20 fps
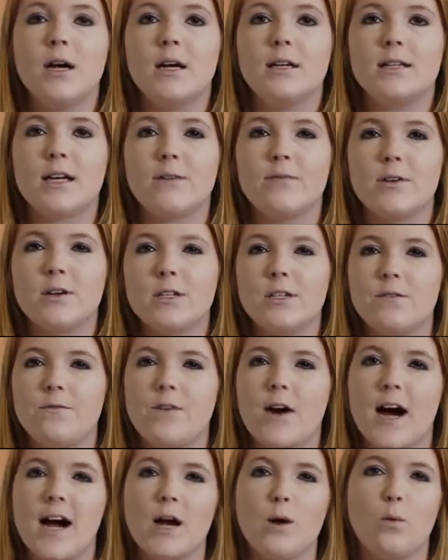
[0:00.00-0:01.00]

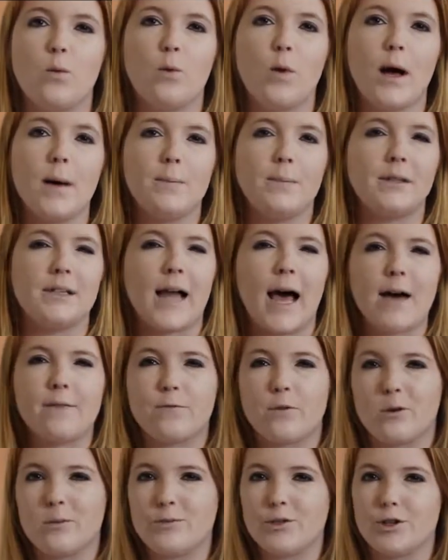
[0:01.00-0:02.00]
diversify what
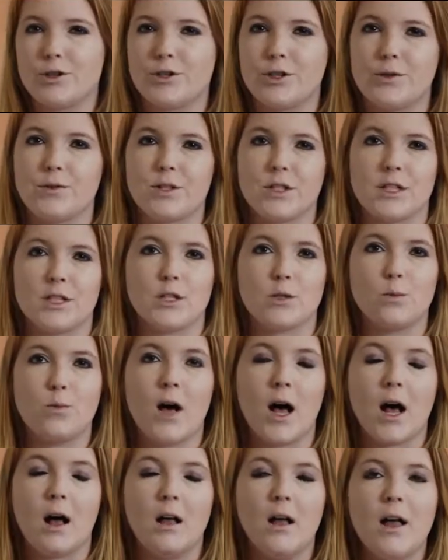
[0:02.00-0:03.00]
platforms you're using as
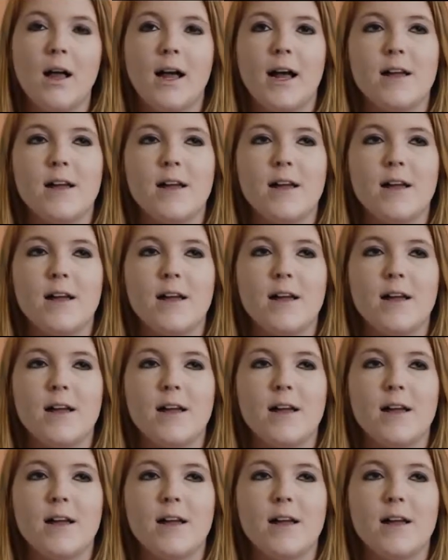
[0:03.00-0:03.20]
well.